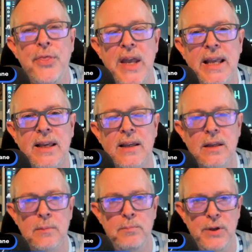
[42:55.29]
think
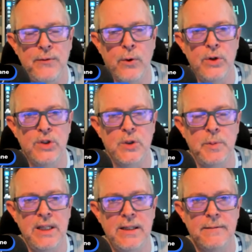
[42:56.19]
before you
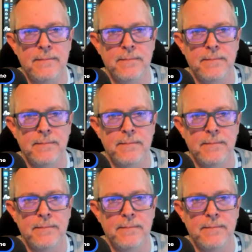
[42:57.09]
speak?